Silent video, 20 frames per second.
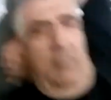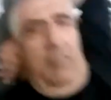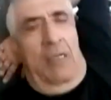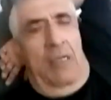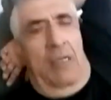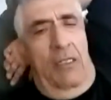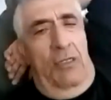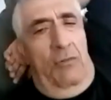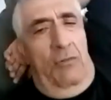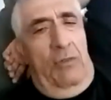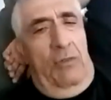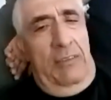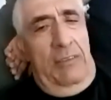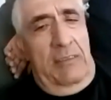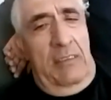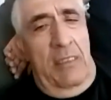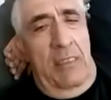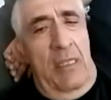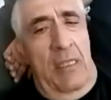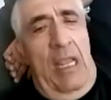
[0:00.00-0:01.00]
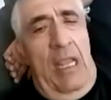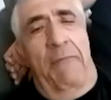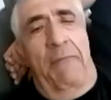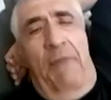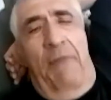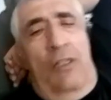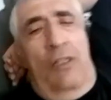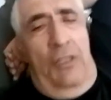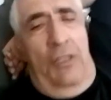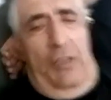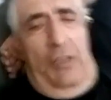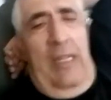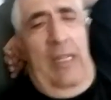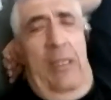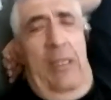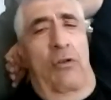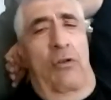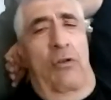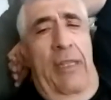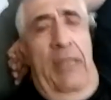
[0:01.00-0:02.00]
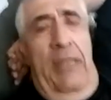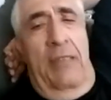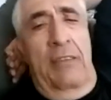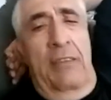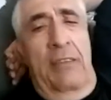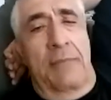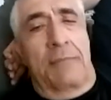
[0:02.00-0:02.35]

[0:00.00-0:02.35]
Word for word: I don't know about this. I volunteer. Like I go there.